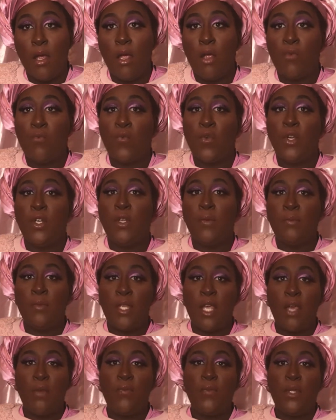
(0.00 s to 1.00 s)
Freedom
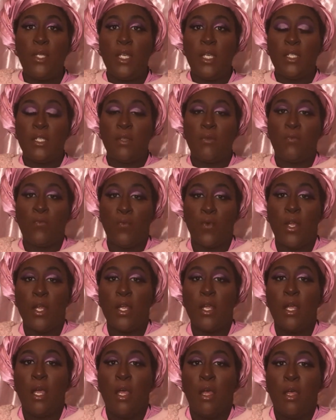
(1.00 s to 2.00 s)
definitely isn't
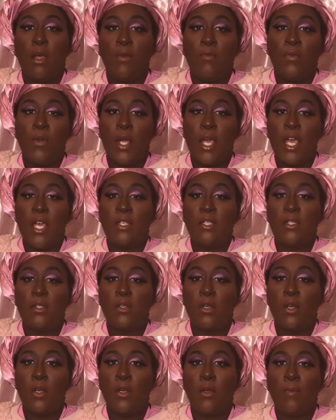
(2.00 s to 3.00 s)
free for
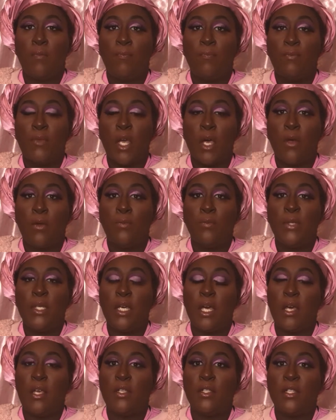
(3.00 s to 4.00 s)
Esther,
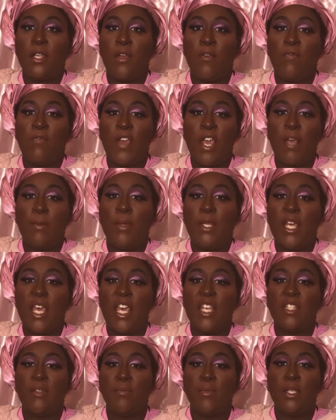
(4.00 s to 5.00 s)
because their family
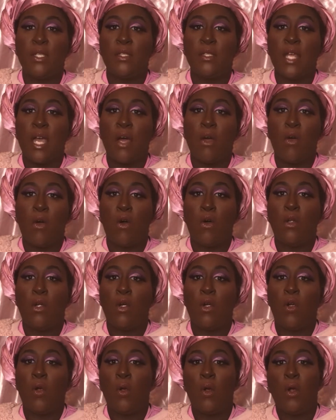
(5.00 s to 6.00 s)
has missed out on
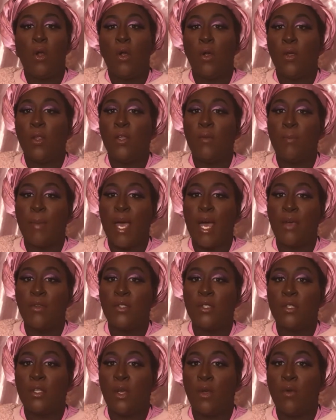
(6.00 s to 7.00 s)
her early
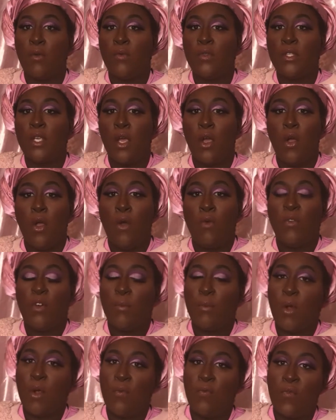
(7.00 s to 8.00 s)
milestones
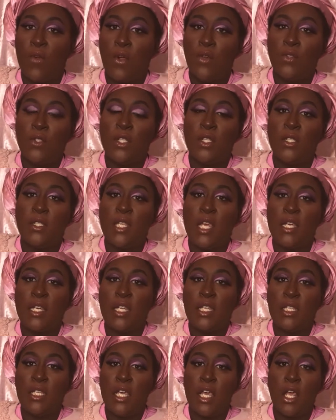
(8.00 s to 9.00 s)
from her first to
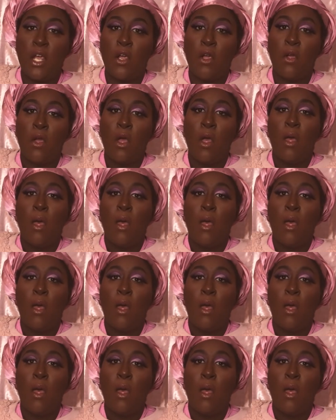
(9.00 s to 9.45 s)
second year.